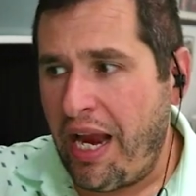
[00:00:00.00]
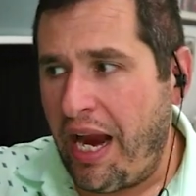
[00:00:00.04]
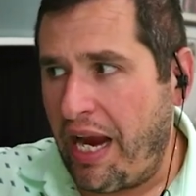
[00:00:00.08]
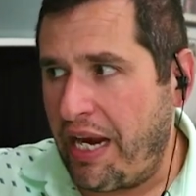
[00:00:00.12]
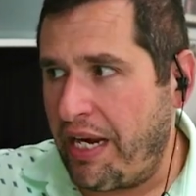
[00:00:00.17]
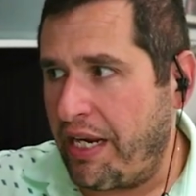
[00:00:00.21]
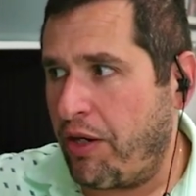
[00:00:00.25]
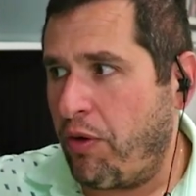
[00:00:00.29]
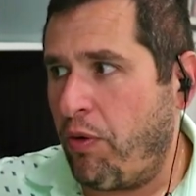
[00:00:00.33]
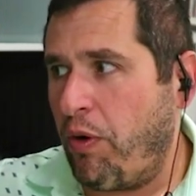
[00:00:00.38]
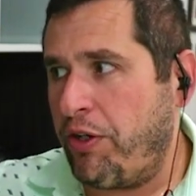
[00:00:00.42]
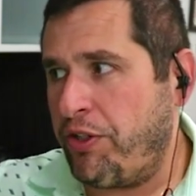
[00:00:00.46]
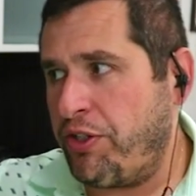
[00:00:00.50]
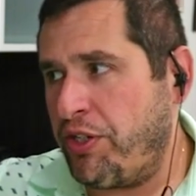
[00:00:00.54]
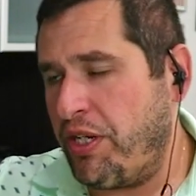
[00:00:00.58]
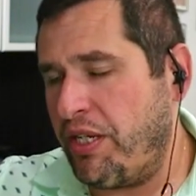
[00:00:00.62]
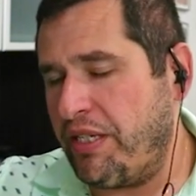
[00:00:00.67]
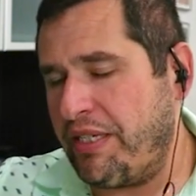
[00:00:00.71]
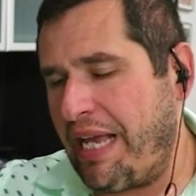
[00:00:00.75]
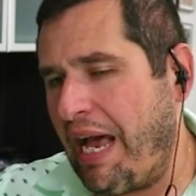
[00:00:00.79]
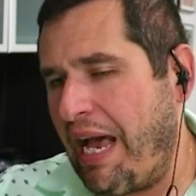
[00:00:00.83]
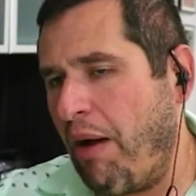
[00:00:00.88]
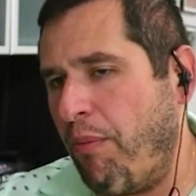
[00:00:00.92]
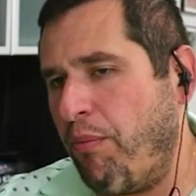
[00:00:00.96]
And the question
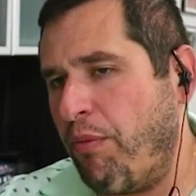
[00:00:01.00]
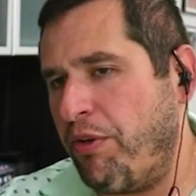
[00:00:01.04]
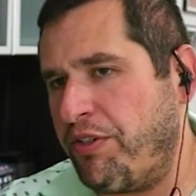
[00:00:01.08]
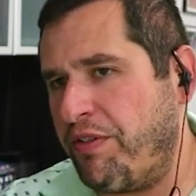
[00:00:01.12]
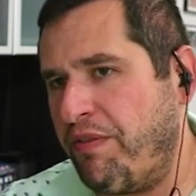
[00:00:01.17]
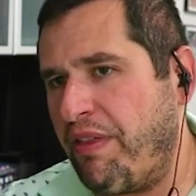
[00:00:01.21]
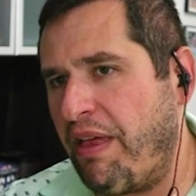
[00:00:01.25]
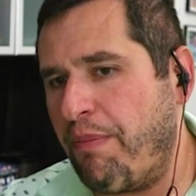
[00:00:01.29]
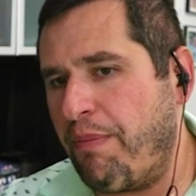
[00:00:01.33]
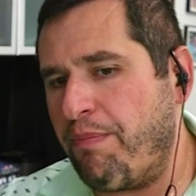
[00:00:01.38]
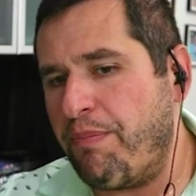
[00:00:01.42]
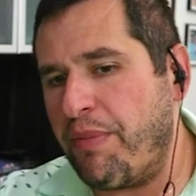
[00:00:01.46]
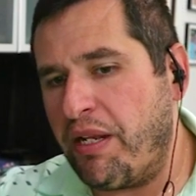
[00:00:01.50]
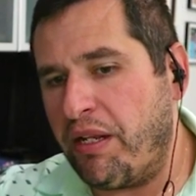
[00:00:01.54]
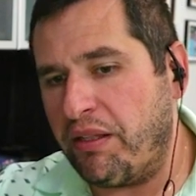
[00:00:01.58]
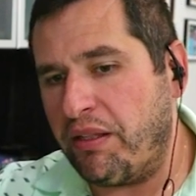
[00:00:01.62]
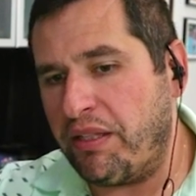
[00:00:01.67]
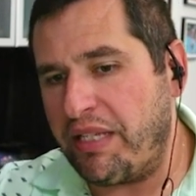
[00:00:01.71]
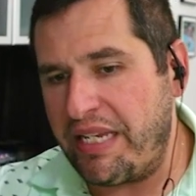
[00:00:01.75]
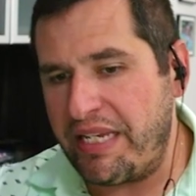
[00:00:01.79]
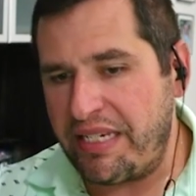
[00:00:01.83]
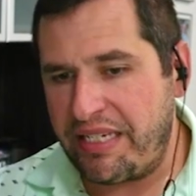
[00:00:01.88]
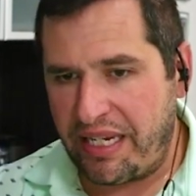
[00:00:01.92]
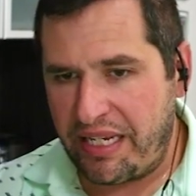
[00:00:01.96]
is how much of that
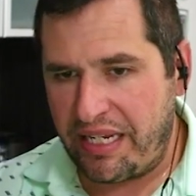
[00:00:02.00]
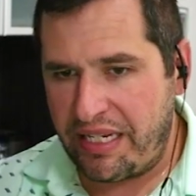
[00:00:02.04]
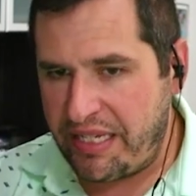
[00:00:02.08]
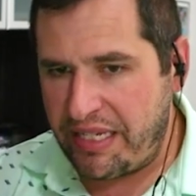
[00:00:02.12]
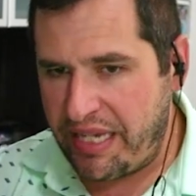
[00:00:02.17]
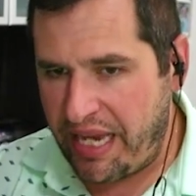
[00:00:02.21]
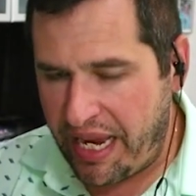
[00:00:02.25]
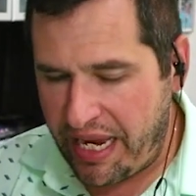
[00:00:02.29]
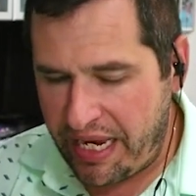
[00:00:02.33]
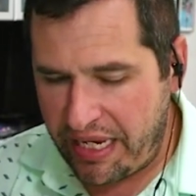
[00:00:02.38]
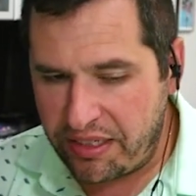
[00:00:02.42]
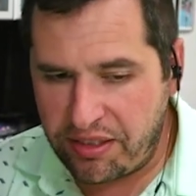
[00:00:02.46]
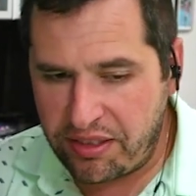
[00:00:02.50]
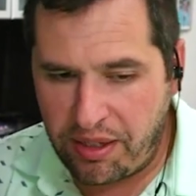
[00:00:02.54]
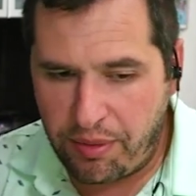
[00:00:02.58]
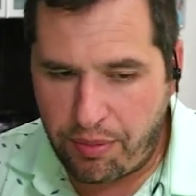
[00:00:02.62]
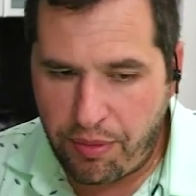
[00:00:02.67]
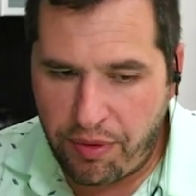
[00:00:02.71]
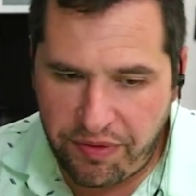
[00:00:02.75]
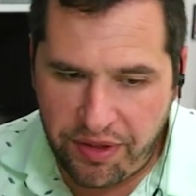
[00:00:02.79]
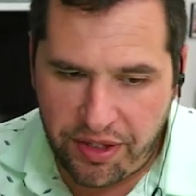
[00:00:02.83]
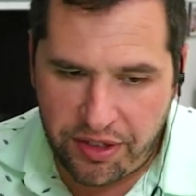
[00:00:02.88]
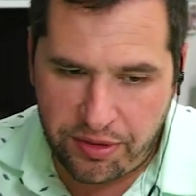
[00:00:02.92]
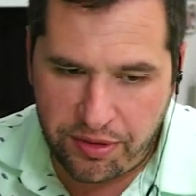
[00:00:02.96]
Middle East can take
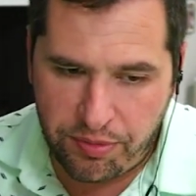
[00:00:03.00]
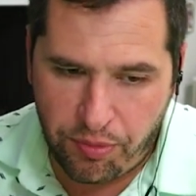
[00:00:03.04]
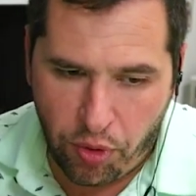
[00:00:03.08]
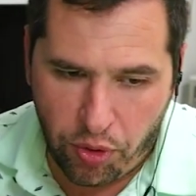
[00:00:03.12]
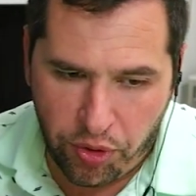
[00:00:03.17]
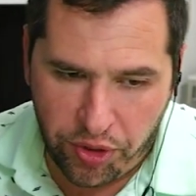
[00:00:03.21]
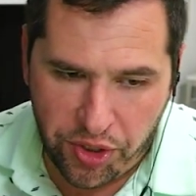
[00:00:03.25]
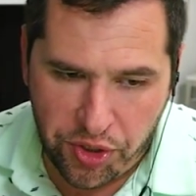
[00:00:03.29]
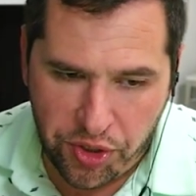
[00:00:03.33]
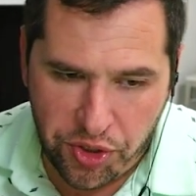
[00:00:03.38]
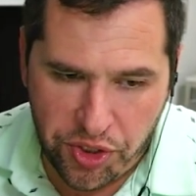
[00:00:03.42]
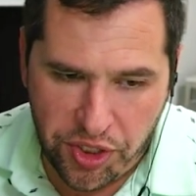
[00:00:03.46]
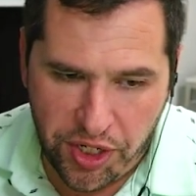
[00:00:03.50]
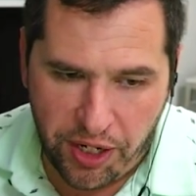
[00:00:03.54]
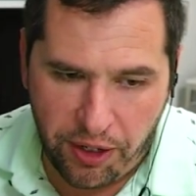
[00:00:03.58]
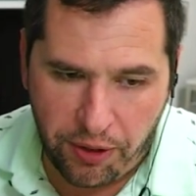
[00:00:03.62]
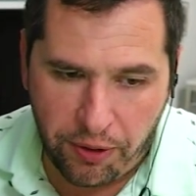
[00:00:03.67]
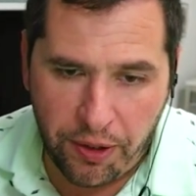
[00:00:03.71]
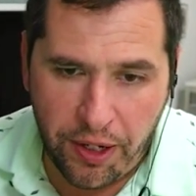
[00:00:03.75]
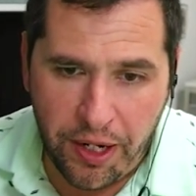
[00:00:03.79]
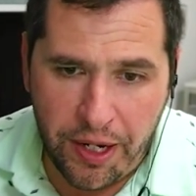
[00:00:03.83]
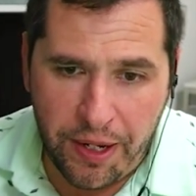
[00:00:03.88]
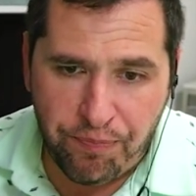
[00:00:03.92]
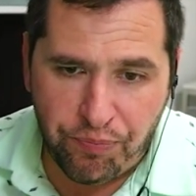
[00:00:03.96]
some of this market
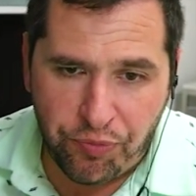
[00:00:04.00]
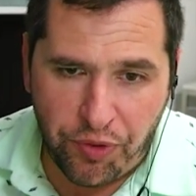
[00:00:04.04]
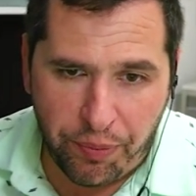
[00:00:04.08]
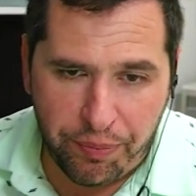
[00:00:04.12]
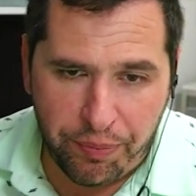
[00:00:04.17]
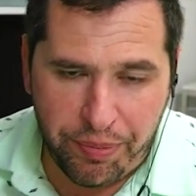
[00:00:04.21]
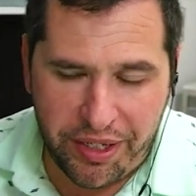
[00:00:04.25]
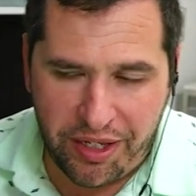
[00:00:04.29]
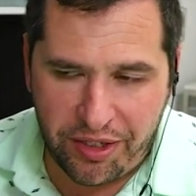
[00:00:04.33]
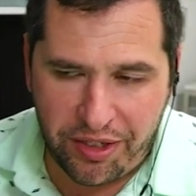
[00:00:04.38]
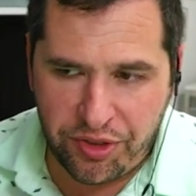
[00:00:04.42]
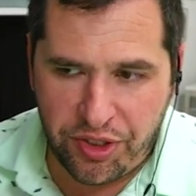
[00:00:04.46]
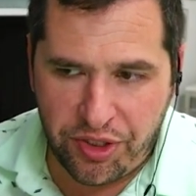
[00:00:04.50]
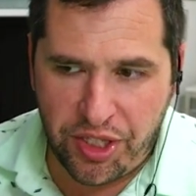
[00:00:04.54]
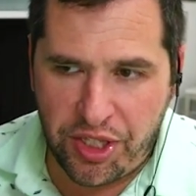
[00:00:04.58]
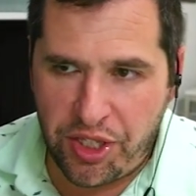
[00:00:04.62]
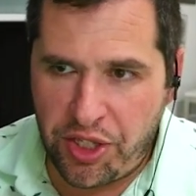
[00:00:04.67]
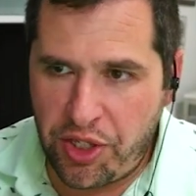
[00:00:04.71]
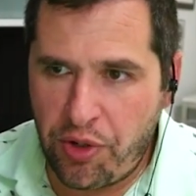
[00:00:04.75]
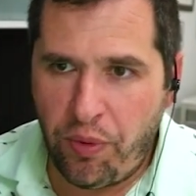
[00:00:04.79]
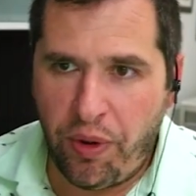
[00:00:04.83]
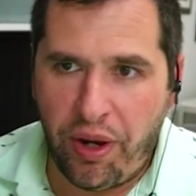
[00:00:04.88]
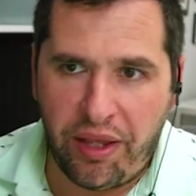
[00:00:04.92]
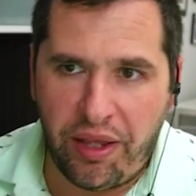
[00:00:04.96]
share, because the
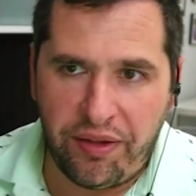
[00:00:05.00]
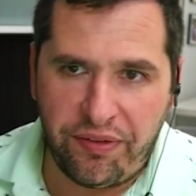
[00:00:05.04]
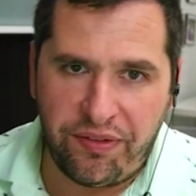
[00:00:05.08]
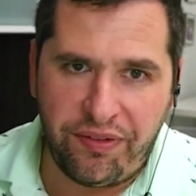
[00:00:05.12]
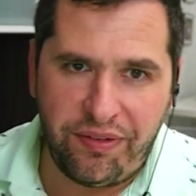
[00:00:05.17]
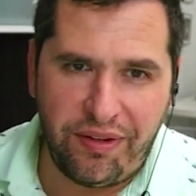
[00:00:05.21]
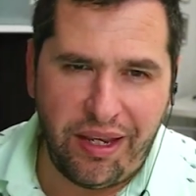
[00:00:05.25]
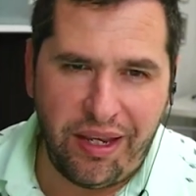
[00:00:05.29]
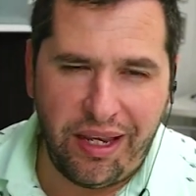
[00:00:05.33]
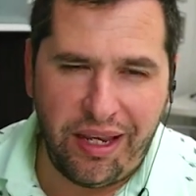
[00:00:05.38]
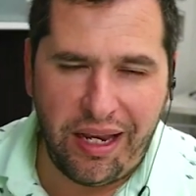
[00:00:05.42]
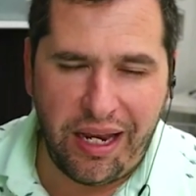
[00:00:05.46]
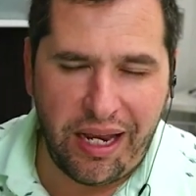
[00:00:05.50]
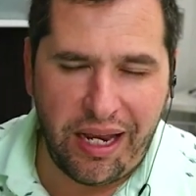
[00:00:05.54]
U.S.